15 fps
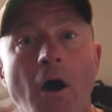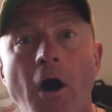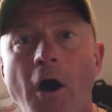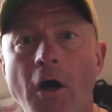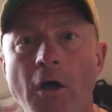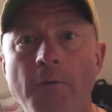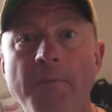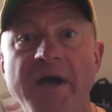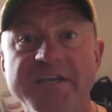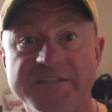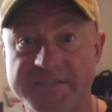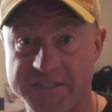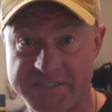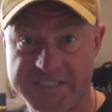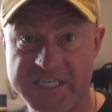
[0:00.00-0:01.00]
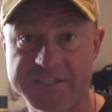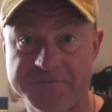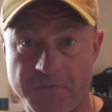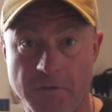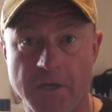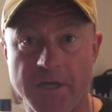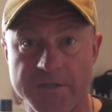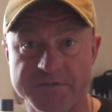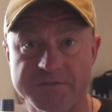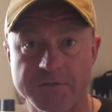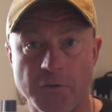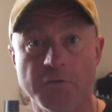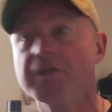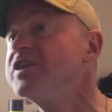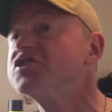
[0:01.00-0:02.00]
All my successful hunts,
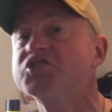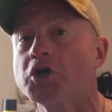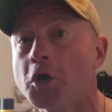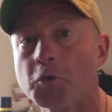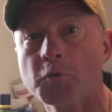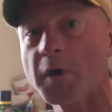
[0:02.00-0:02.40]
though, they start